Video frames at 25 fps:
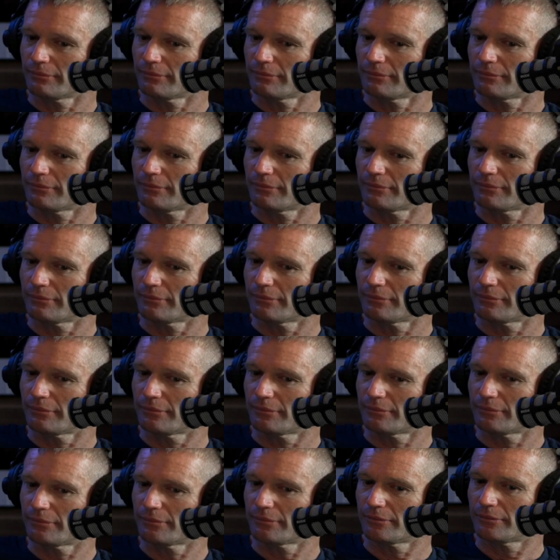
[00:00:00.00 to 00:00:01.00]

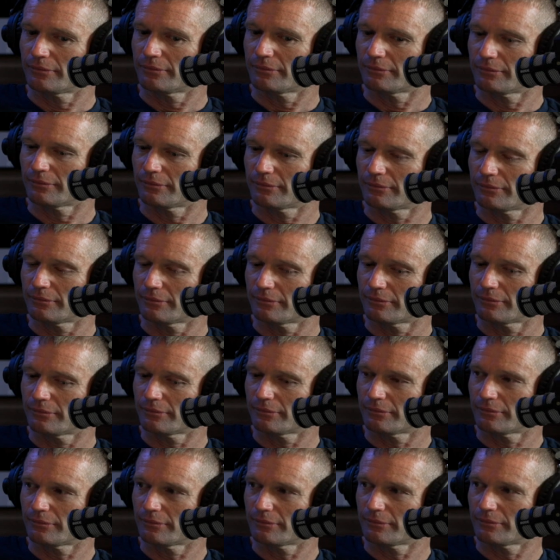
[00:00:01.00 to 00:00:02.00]

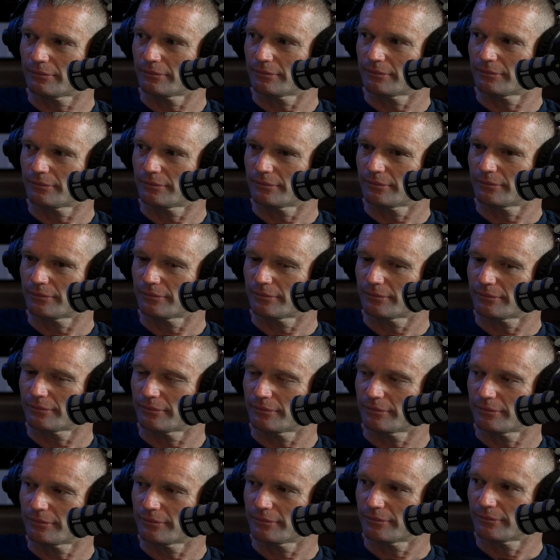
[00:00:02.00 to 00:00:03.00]

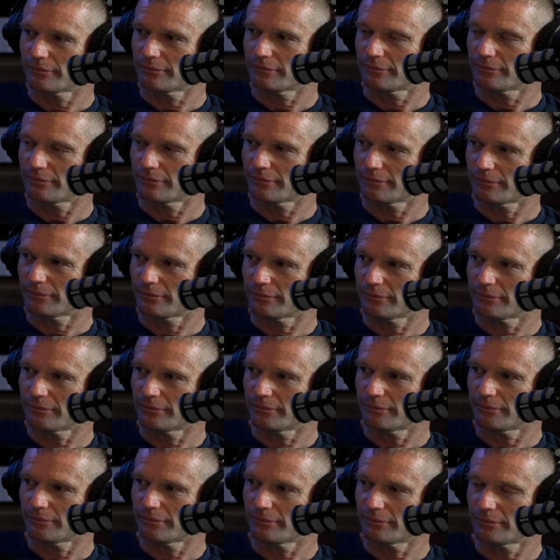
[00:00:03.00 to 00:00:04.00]

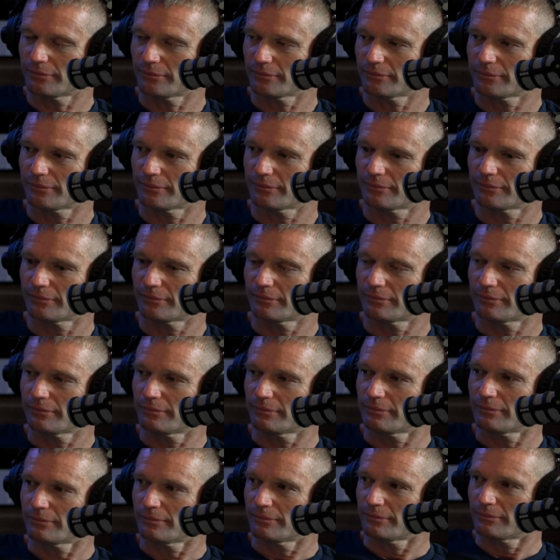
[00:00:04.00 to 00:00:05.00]

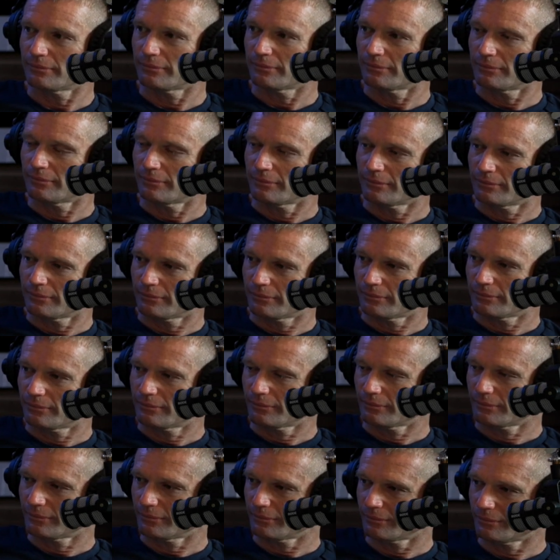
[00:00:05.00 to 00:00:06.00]

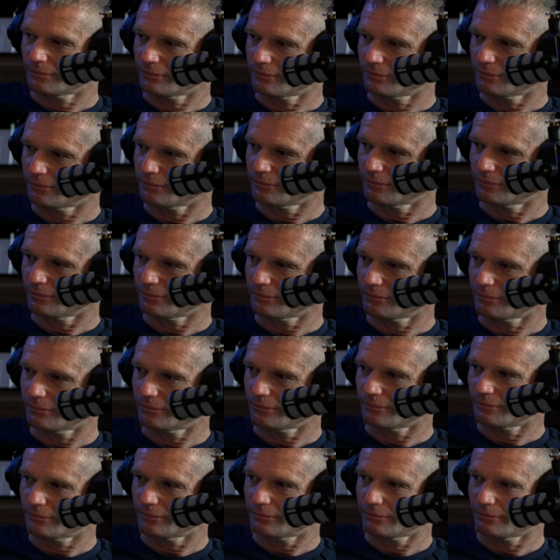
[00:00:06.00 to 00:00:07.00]

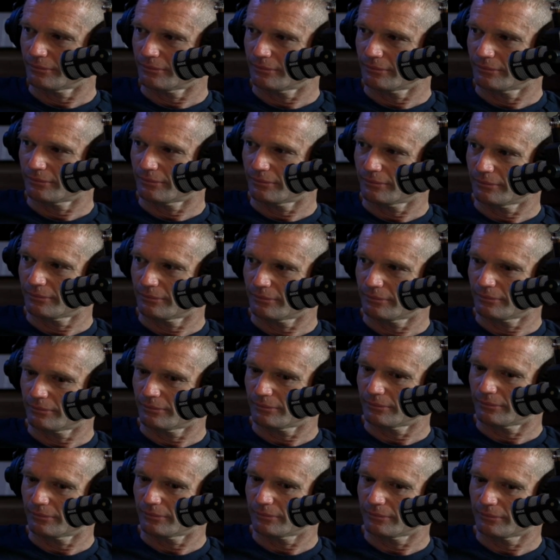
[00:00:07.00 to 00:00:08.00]
This person isn't speaking.